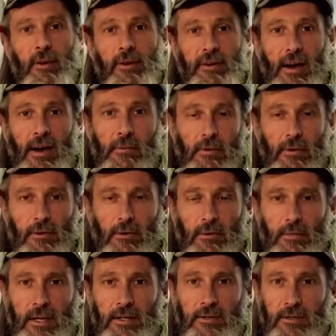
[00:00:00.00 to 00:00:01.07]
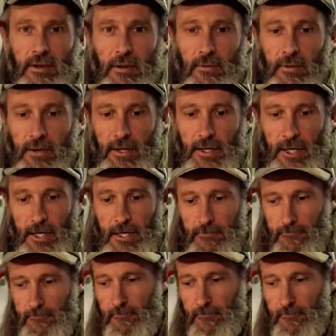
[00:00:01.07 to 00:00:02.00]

a table or a bench top, okay?